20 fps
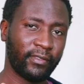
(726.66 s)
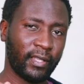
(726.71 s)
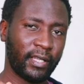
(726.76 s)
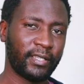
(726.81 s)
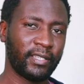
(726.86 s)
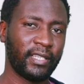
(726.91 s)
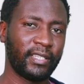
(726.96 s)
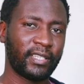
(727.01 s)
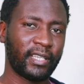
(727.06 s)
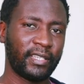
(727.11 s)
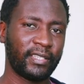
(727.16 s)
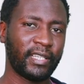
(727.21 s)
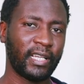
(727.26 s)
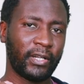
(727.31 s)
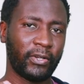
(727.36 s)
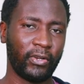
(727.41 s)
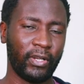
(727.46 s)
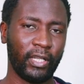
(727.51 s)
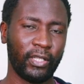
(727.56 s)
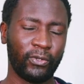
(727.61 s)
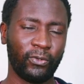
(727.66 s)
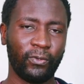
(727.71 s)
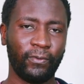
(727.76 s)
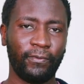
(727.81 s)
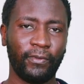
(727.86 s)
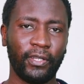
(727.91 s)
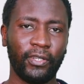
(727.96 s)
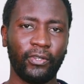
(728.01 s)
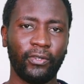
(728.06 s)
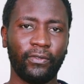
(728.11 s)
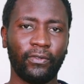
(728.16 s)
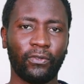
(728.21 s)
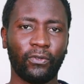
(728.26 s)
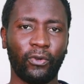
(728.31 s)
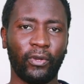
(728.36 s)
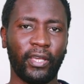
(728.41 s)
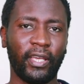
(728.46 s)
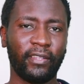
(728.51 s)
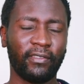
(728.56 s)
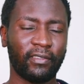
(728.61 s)
that it can take really good videos. So
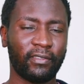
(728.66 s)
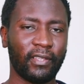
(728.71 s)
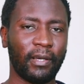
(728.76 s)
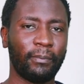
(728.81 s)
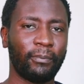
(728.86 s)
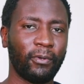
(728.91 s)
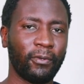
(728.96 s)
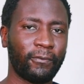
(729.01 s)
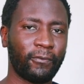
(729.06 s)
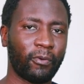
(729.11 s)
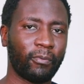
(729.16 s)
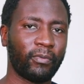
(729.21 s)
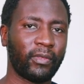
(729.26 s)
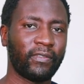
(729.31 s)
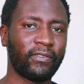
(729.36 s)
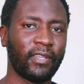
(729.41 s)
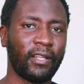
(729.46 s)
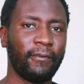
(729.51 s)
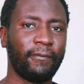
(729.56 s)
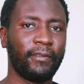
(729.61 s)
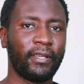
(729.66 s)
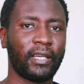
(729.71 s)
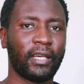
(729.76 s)
here's a sample from the selfie